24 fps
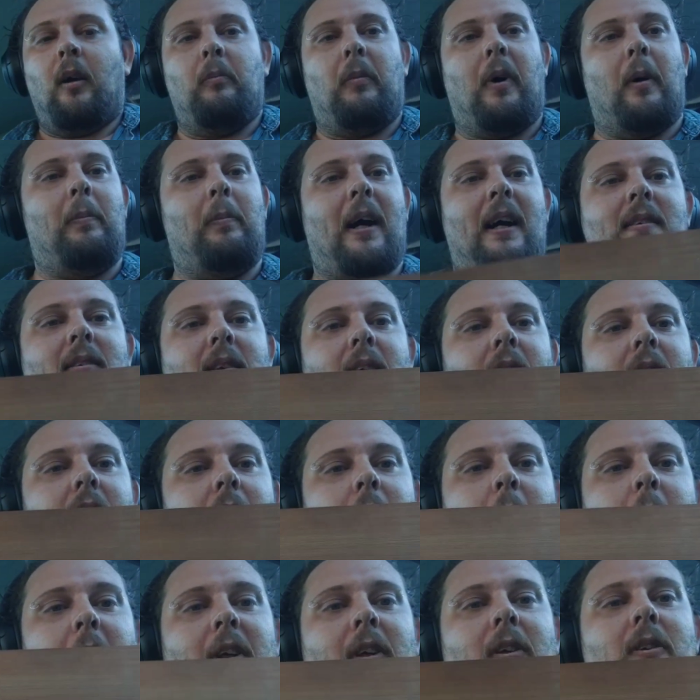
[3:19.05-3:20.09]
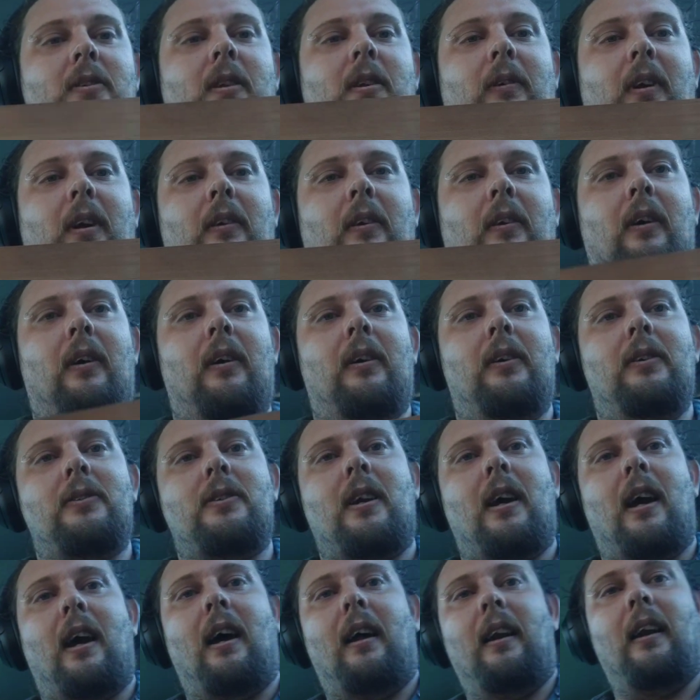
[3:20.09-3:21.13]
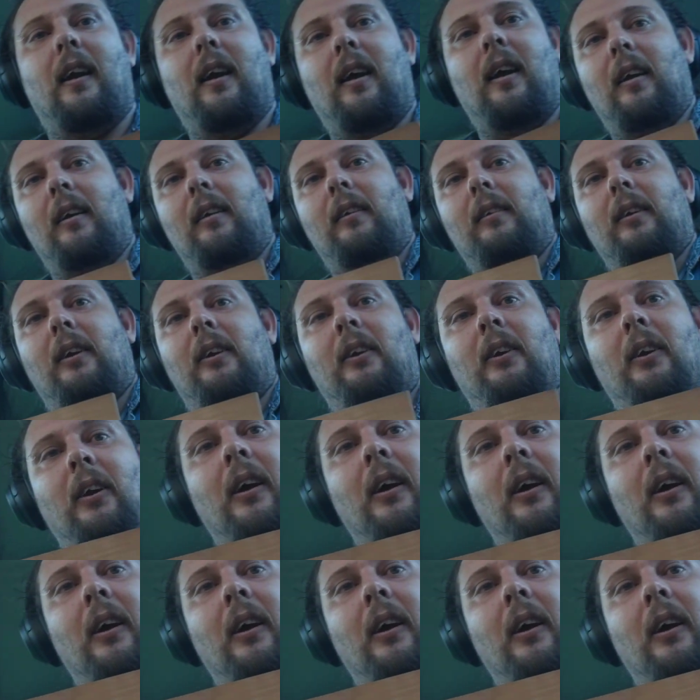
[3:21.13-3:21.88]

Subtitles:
But basically, we'll be using one of those, and then